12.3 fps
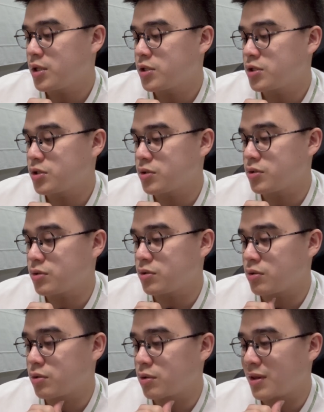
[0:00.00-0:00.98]

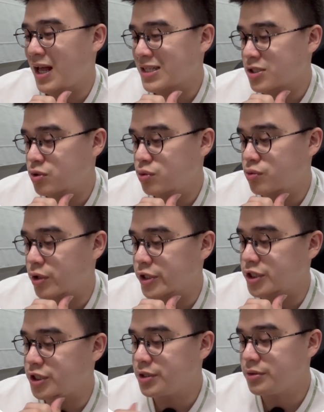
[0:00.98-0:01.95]
so last two
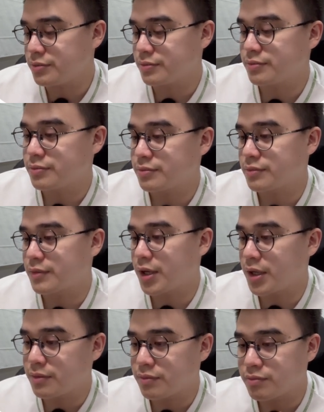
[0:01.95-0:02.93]
questions.
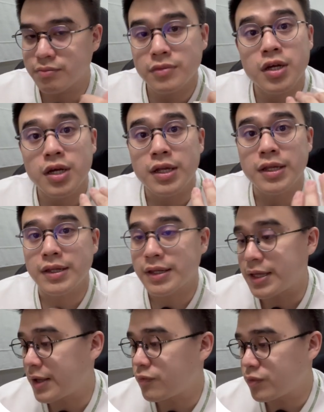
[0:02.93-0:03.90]
Okay,
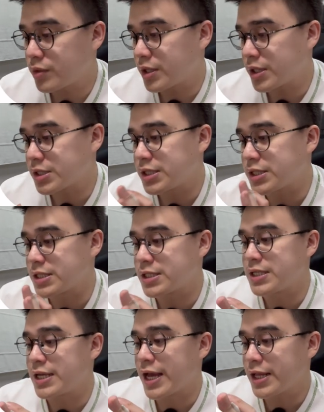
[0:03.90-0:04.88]
then this is
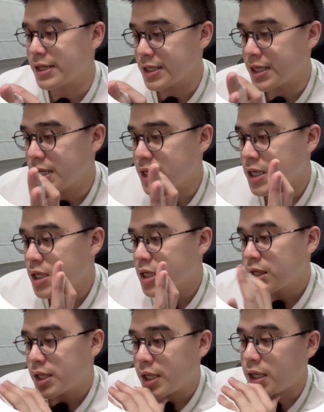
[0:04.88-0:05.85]
the end.
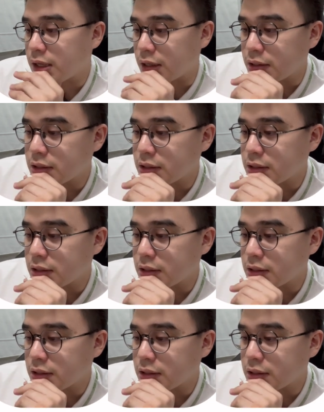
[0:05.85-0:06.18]
Okay,